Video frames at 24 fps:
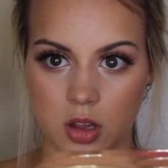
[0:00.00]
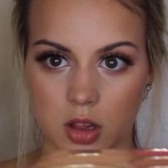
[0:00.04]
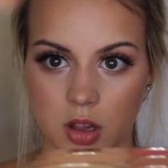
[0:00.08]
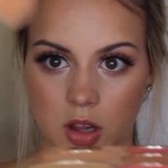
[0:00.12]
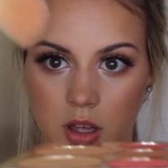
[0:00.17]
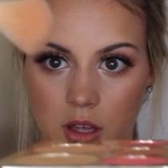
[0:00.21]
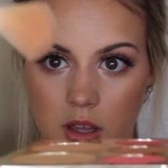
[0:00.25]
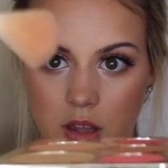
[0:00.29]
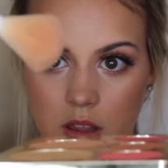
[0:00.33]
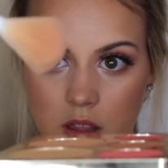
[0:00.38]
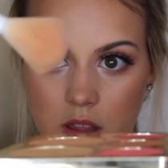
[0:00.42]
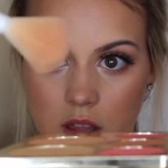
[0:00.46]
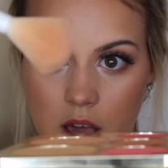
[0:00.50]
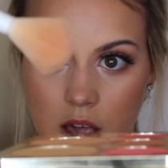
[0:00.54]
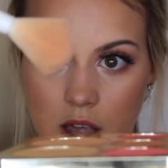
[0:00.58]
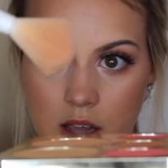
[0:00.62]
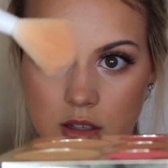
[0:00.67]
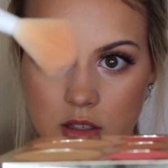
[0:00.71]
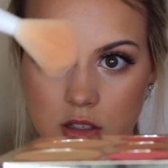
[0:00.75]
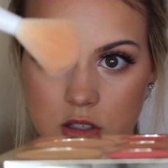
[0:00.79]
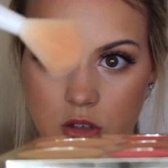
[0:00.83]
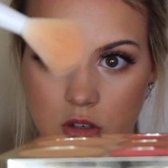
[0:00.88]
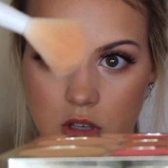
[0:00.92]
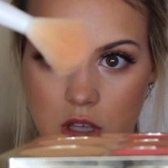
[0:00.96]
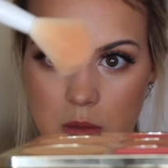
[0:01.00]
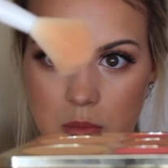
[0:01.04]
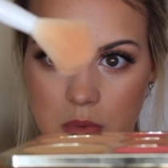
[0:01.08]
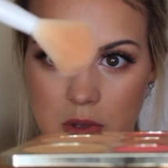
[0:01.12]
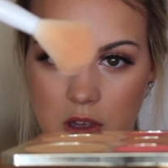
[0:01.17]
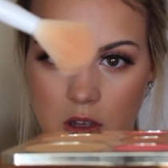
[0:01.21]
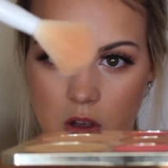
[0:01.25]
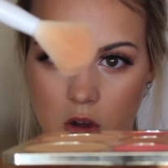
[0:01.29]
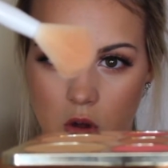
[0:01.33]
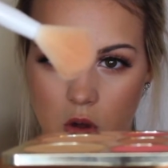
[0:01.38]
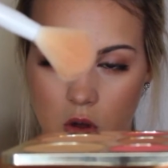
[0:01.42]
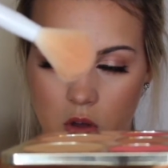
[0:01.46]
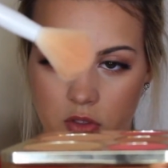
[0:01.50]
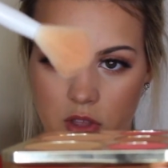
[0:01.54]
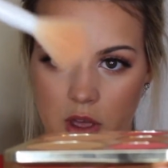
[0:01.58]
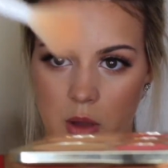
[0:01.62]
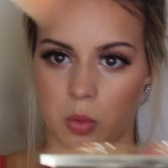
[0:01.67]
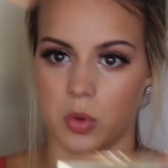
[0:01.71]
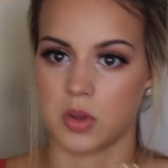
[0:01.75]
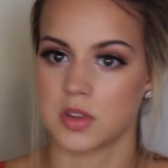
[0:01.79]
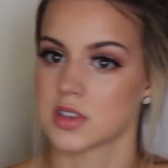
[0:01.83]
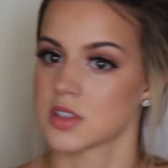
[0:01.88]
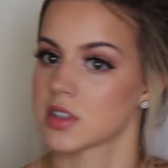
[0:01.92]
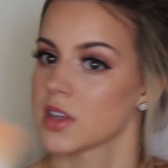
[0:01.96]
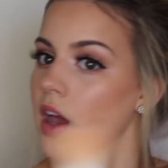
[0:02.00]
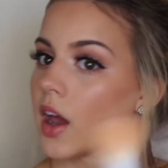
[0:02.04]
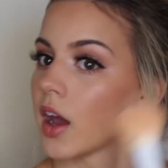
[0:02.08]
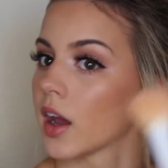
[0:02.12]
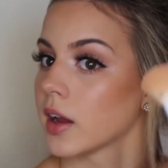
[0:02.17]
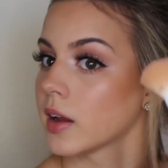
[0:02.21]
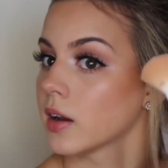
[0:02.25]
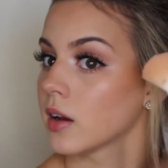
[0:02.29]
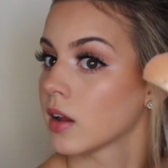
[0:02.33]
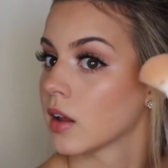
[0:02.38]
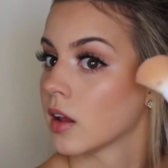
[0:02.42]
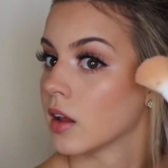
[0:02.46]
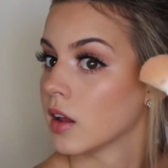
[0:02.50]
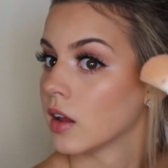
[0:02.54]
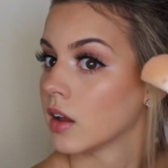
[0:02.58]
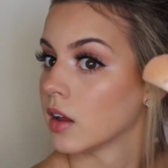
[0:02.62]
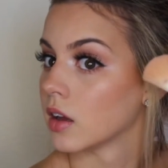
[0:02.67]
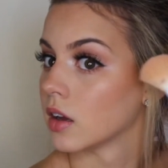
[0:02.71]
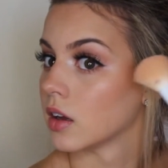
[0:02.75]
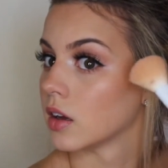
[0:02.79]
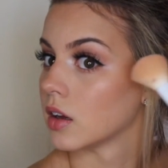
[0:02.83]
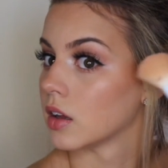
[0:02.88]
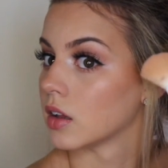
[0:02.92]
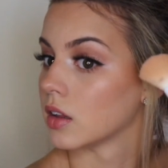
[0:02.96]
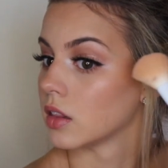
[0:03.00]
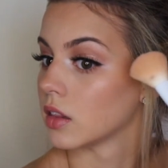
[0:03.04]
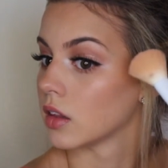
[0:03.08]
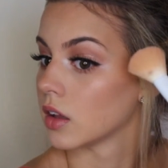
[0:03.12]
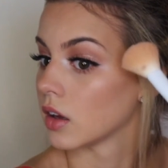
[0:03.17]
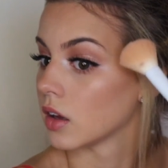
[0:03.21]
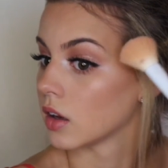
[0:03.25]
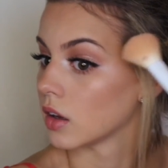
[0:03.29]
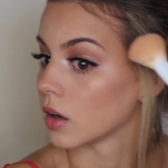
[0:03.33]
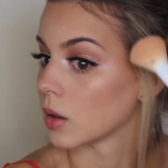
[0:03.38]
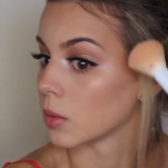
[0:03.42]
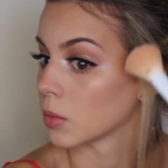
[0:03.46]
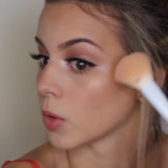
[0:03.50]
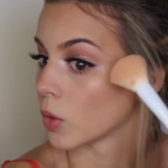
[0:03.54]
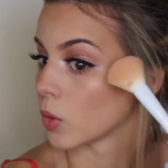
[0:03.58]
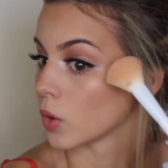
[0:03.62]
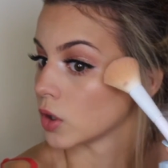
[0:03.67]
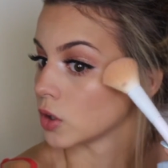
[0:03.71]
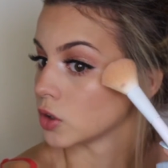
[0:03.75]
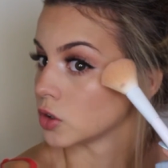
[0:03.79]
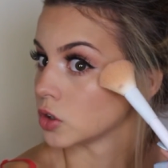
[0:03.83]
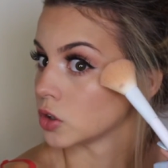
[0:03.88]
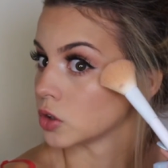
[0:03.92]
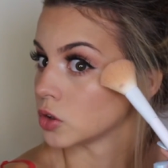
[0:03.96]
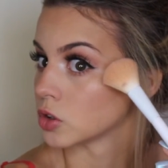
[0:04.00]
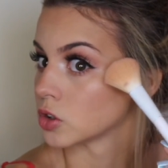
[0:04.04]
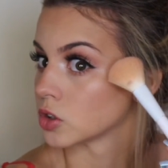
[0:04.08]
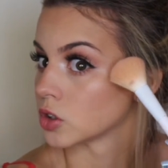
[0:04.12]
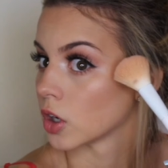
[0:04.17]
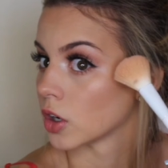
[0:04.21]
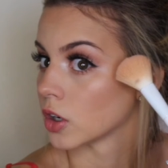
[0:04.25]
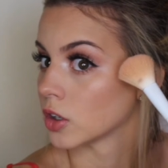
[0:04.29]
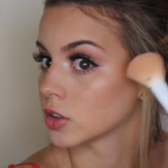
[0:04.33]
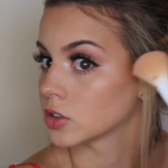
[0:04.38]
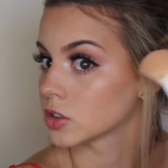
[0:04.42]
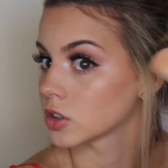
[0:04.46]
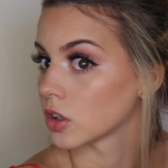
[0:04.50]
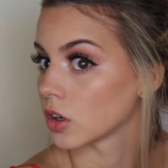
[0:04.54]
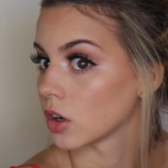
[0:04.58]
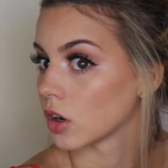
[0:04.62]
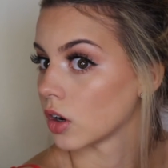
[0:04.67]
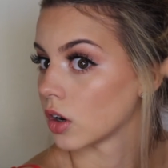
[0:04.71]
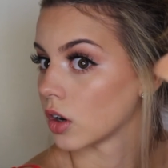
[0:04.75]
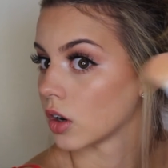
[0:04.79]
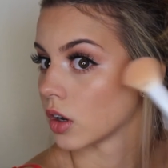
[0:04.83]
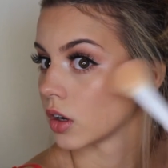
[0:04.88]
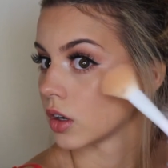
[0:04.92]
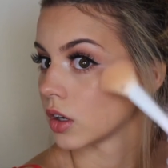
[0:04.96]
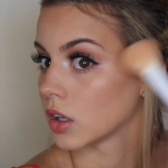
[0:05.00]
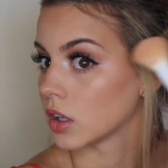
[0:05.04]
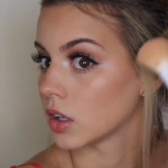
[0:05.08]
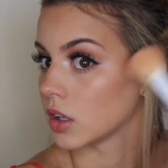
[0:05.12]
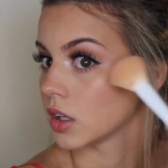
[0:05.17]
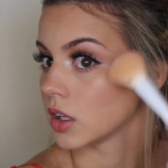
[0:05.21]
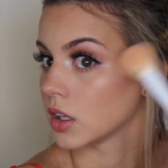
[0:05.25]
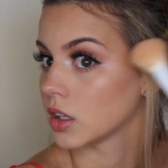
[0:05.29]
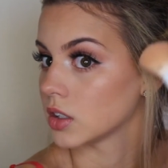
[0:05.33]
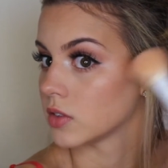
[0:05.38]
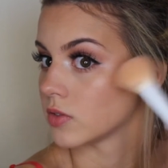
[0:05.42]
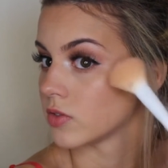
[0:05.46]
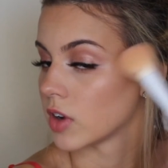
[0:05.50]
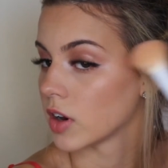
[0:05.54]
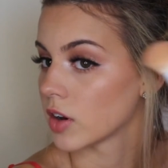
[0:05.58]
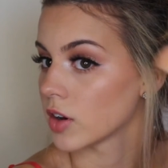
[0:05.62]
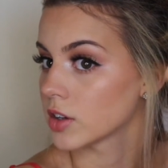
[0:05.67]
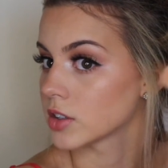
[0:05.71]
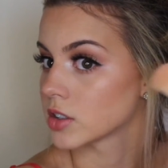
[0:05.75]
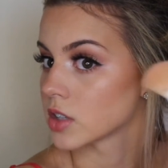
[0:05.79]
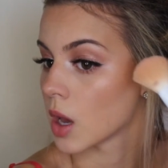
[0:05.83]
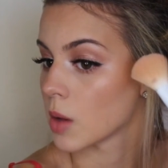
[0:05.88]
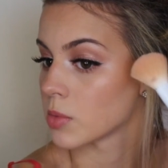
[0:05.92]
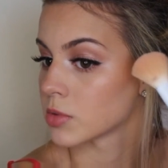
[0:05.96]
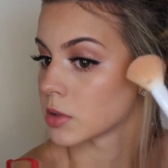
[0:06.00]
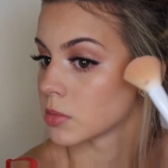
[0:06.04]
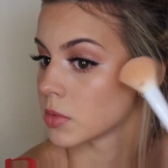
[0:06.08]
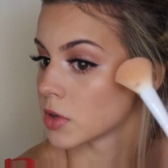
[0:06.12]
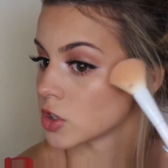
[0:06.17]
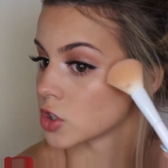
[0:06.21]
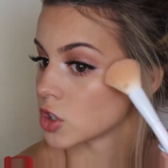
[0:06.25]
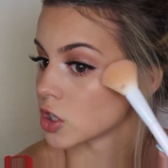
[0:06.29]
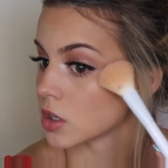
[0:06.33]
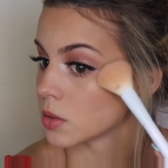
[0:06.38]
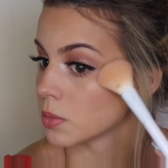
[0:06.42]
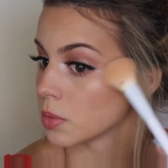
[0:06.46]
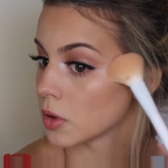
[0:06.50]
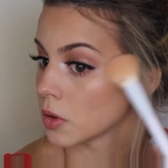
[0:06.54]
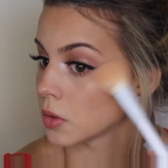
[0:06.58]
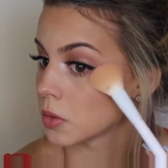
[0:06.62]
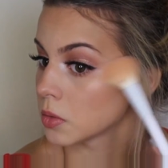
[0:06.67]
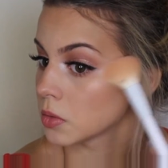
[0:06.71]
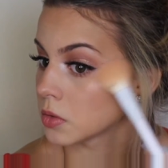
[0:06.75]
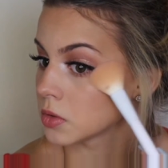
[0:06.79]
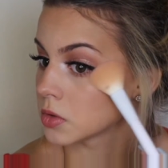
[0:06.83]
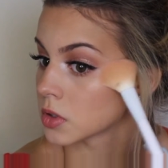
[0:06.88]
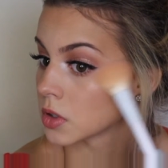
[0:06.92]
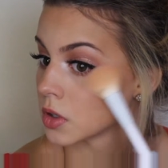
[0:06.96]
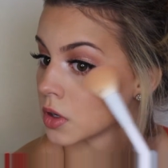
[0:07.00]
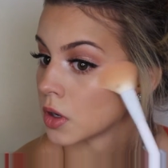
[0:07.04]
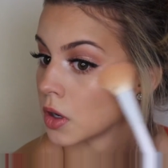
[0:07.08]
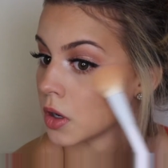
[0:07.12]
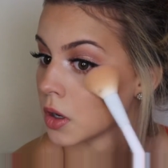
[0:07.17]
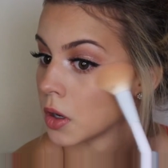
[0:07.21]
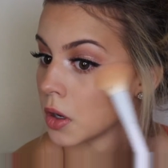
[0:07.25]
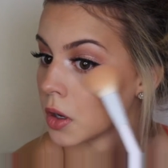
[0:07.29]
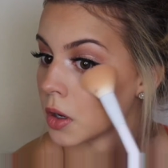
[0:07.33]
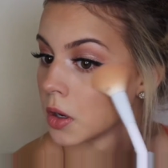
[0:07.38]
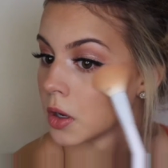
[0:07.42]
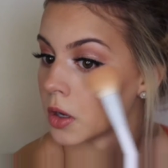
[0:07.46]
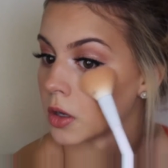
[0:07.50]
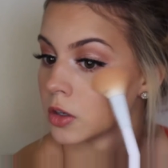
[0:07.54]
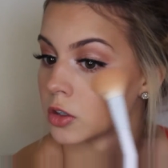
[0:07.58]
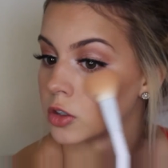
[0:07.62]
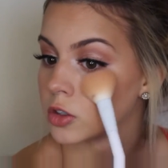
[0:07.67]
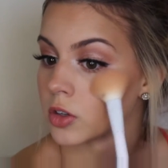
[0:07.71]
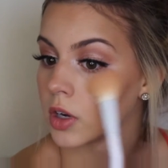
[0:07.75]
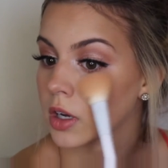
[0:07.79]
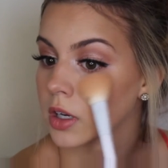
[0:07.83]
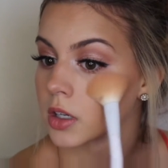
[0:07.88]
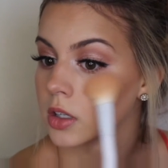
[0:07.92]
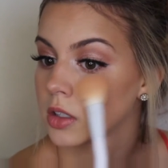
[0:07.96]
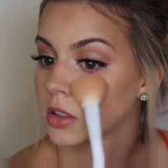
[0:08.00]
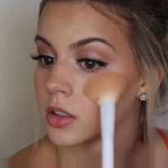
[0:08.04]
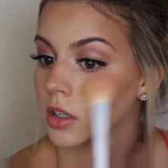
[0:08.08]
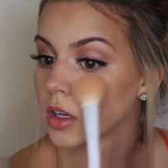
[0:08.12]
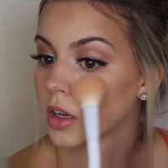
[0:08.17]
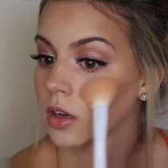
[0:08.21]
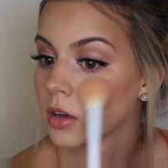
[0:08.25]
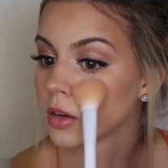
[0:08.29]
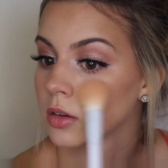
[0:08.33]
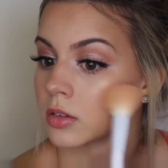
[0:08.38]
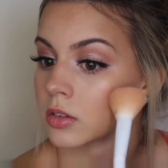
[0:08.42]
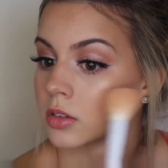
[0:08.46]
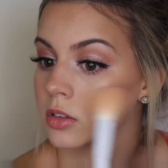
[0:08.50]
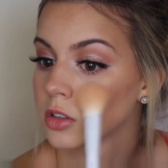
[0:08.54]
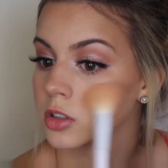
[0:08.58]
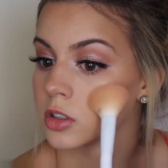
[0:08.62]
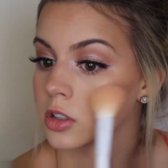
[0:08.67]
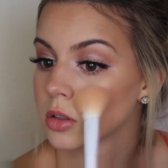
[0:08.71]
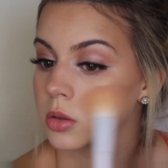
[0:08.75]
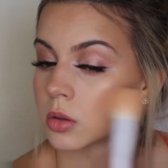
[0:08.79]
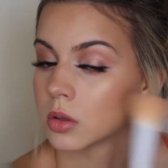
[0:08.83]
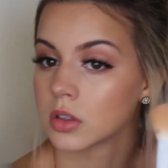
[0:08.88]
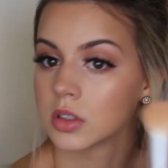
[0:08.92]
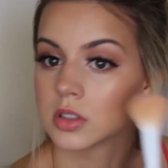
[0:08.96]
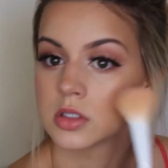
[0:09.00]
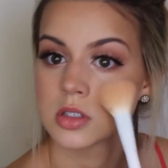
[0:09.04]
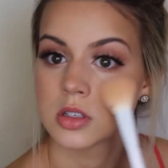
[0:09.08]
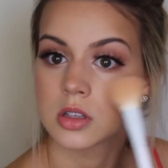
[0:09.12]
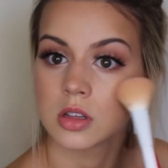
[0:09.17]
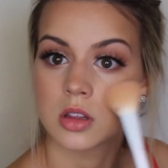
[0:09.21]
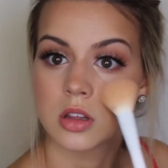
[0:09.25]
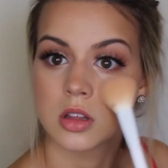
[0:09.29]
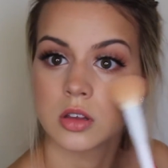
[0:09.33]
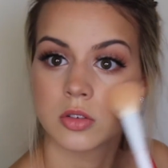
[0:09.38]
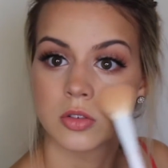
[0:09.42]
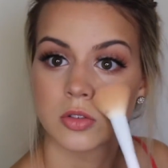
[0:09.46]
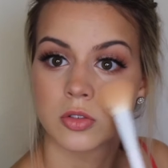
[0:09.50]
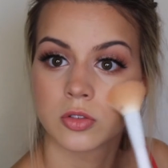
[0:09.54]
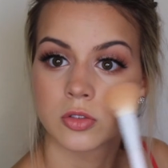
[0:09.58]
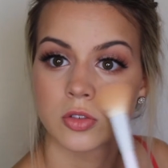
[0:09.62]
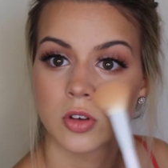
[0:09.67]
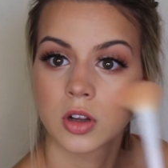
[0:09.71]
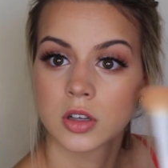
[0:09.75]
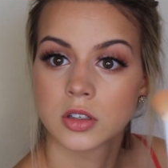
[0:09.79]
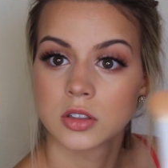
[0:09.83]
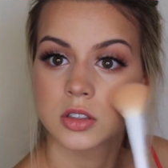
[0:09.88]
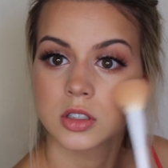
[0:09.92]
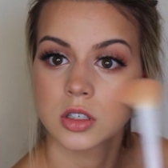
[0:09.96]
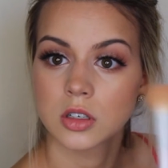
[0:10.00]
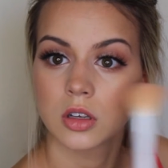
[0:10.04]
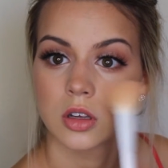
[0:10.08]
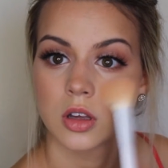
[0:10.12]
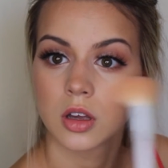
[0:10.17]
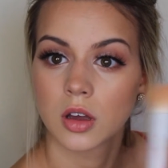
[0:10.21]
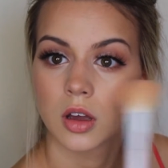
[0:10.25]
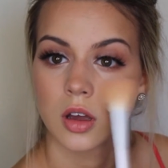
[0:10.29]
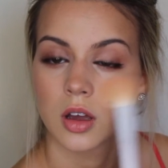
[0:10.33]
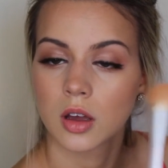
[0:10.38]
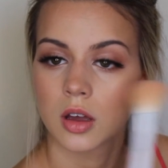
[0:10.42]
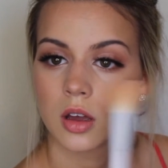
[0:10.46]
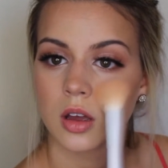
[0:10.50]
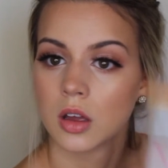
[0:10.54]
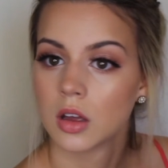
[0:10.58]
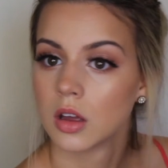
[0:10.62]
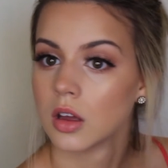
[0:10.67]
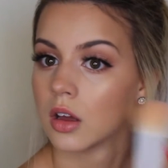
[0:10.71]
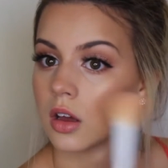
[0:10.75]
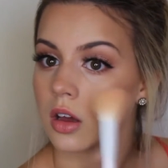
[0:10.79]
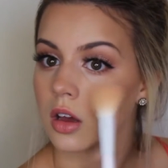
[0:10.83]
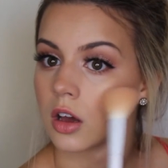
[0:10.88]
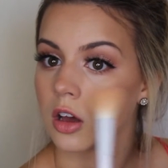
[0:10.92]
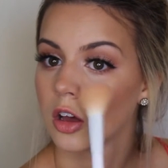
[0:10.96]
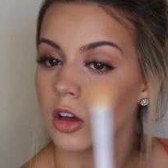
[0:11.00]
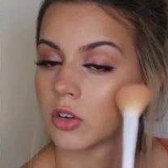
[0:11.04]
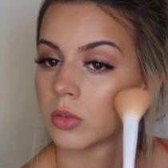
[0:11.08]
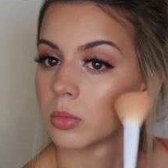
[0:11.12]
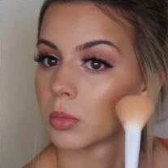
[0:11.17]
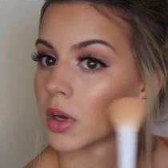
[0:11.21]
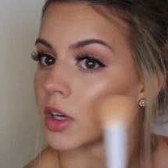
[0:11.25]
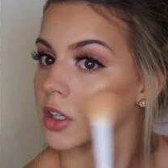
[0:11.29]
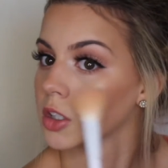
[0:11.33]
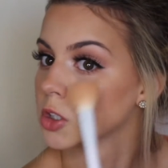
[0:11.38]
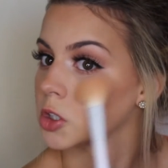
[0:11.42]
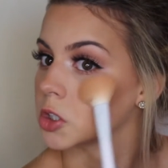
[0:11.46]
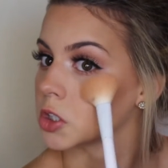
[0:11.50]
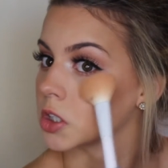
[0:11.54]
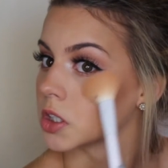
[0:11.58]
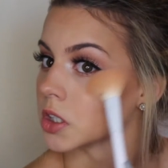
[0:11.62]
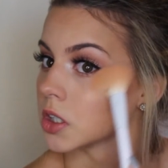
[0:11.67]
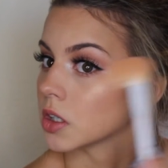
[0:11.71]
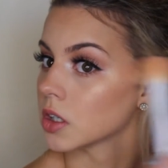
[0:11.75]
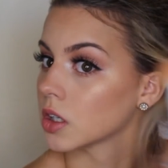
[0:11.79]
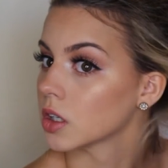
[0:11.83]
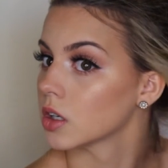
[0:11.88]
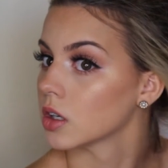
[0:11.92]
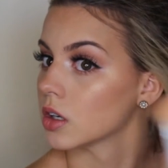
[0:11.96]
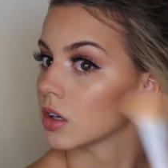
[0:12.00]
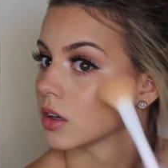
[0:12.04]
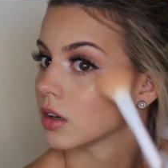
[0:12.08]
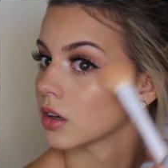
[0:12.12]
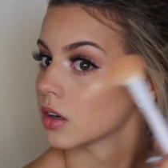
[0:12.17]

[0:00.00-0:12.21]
Like that. So keeping it all on that one side. And then I'm going to start on the very tops of my cheekbones and drag it down towards the front of my cheek.